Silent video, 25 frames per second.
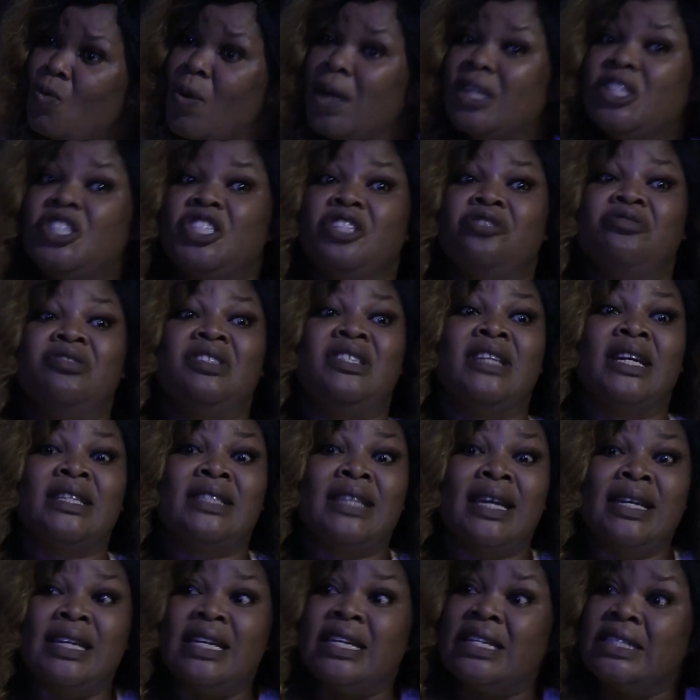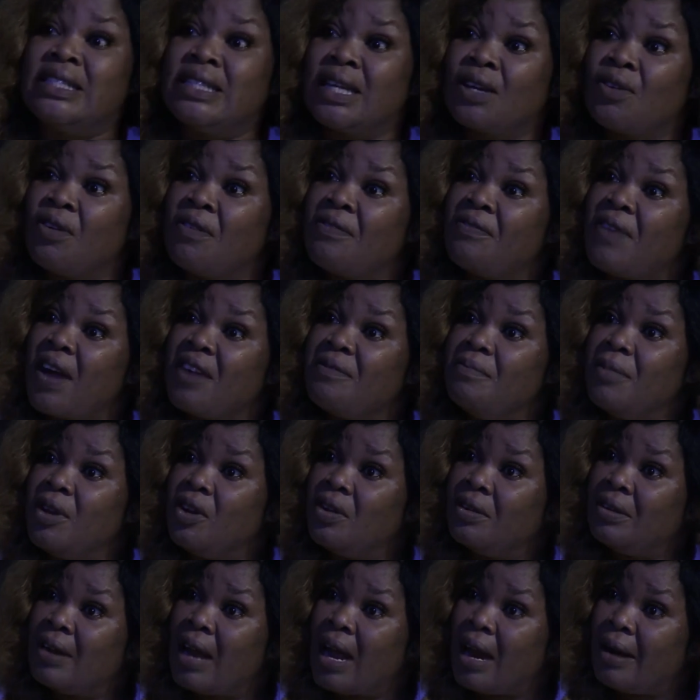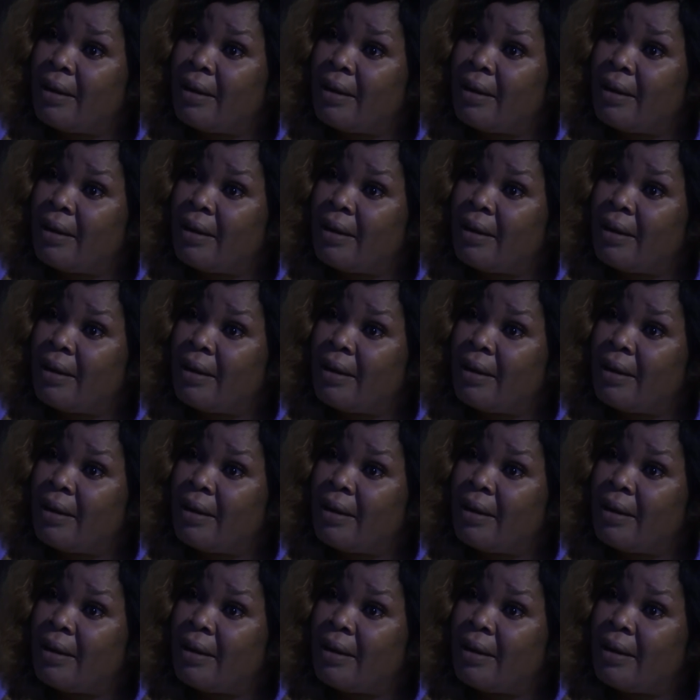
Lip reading: When she rejected a check of 5 million